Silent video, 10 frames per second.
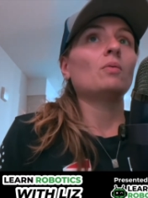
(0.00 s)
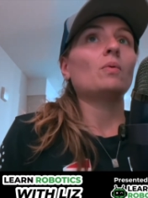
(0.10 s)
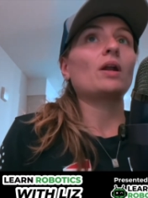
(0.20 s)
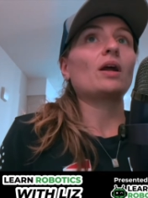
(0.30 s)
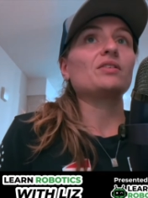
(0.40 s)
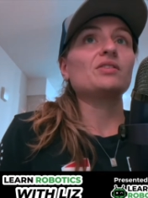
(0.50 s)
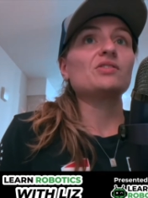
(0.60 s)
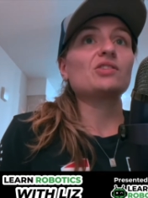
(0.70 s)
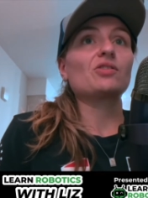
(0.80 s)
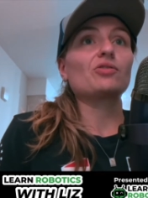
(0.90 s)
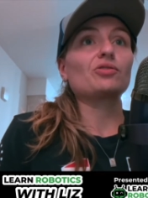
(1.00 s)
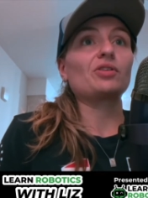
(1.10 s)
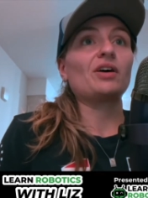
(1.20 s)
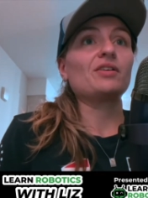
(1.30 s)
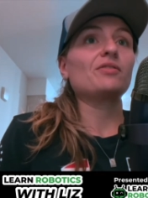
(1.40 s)
what I'd consider
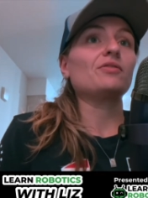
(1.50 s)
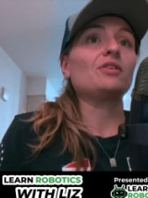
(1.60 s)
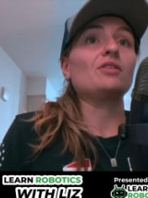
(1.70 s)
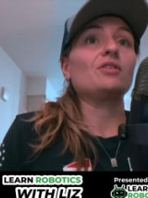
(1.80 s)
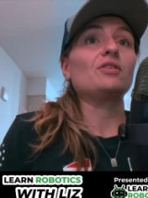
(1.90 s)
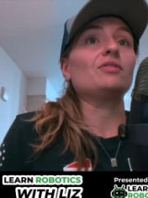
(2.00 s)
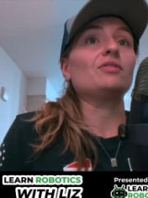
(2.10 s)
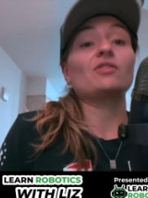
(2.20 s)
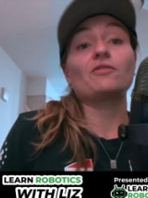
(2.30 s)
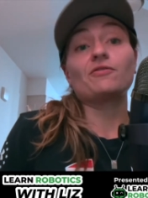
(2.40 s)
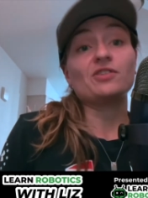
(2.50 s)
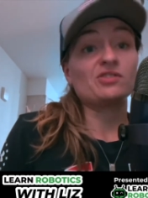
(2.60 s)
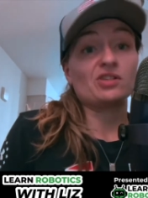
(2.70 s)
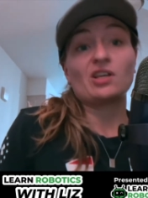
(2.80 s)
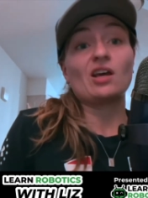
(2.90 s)
like the
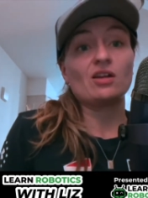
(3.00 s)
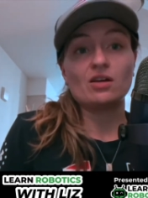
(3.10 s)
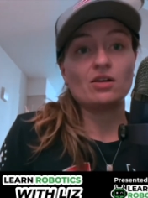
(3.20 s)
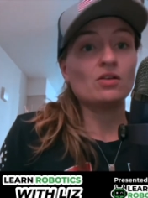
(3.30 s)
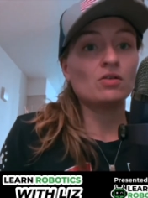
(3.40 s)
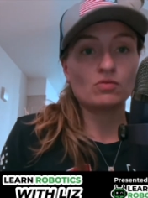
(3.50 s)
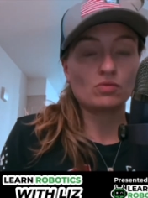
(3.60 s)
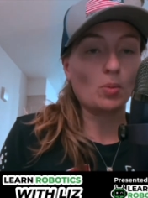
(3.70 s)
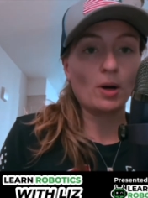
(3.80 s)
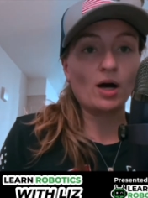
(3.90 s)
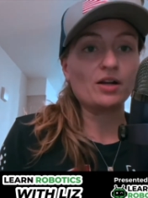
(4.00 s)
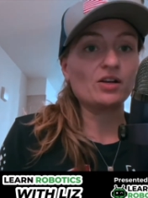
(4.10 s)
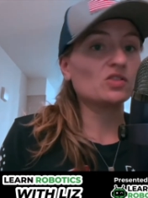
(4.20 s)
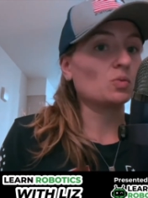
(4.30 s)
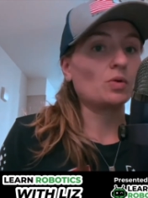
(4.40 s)
sophisticated
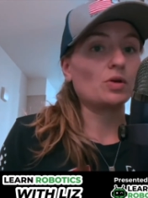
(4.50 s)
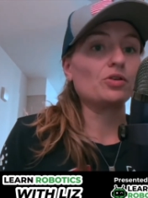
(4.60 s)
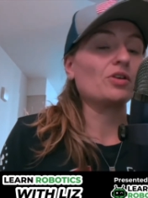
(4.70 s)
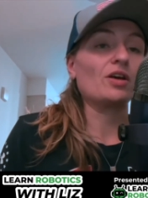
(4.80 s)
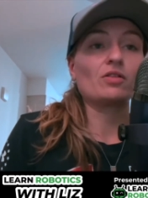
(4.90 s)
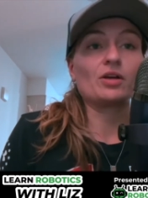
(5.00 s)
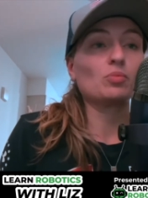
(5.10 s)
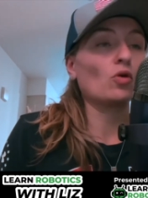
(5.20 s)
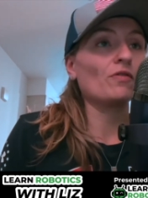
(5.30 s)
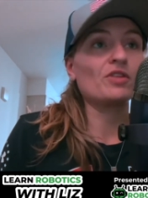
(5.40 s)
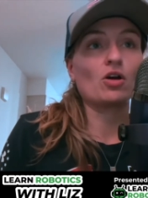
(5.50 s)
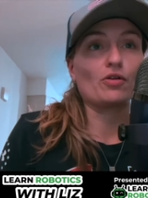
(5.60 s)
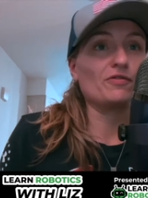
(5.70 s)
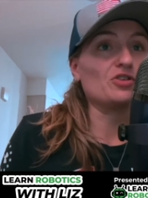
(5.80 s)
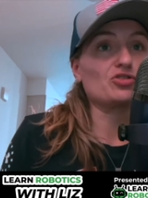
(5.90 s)
robotics, where you get like more of the
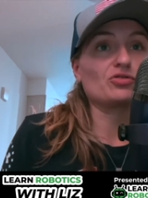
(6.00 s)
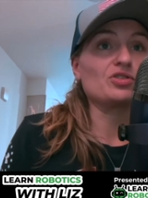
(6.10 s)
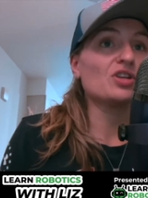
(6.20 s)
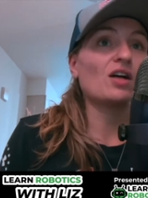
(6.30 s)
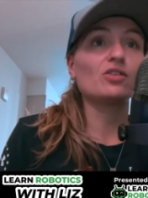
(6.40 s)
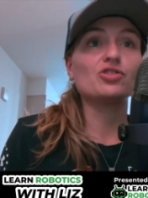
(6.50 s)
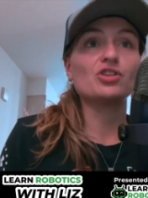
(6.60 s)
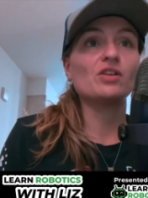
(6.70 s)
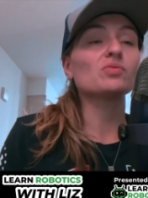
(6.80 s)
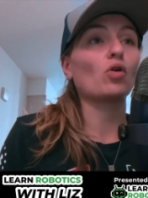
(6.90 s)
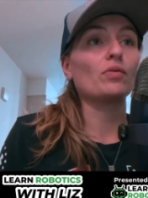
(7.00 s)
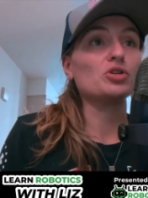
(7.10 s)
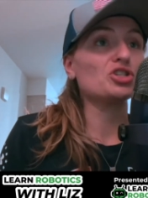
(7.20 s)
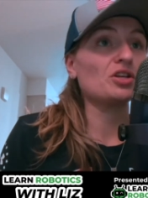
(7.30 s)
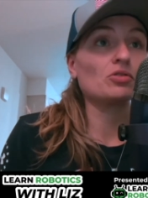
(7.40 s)
artificial intelligence, more of the
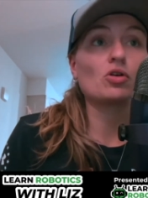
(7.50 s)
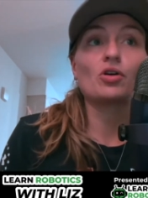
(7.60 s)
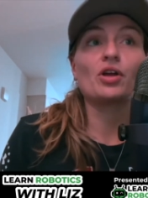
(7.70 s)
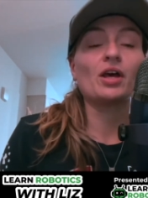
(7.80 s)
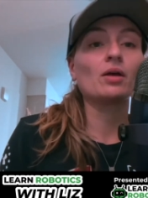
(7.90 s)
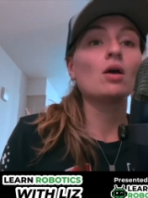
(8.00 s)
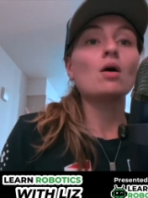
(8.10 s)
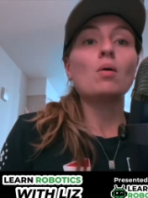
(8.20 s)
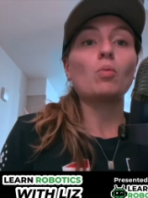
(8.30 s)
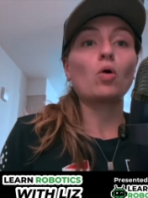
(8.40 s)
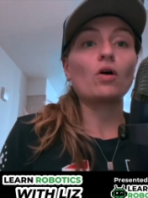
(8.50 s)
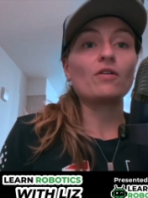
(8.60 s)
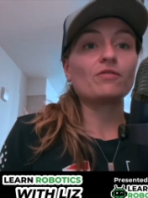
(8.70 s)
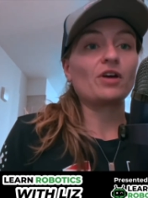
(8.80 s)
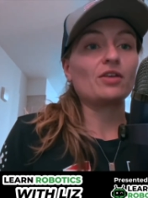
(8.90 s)
machine learning,
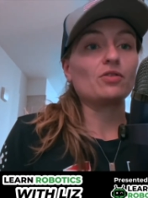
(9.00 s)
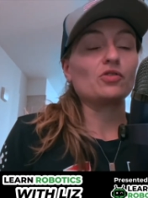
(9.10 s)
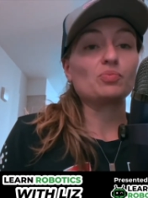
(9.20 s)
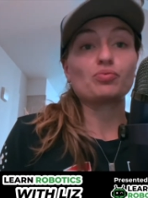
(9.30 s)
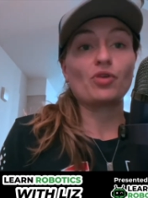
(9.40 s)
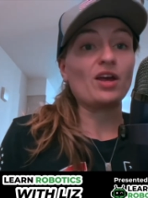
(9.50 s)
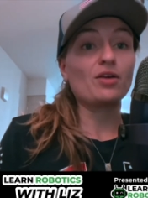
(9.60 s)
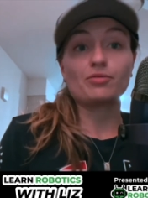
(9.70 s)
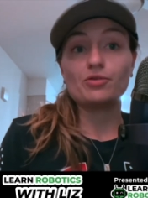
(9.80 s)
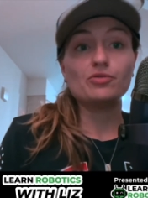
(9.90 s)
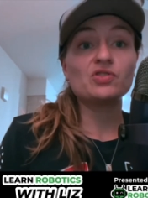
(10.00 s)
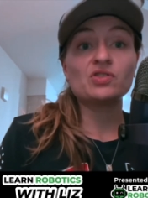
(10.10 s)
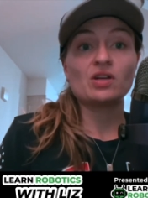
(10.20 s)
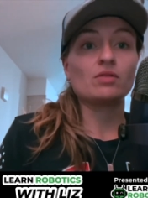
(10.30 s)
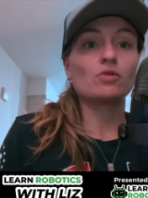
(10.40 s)
more of like those
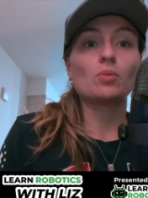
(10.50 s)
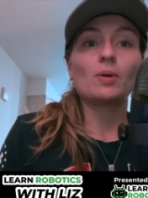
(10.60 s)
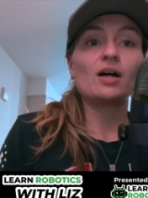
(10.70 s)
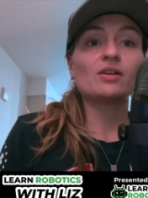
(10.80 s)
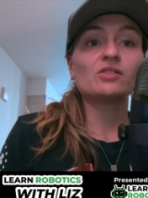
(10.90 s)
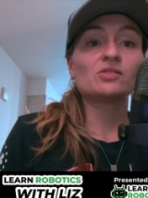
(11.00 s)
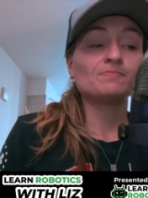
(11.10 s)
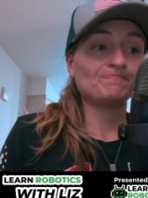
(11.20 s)
breakthroughs in robotics,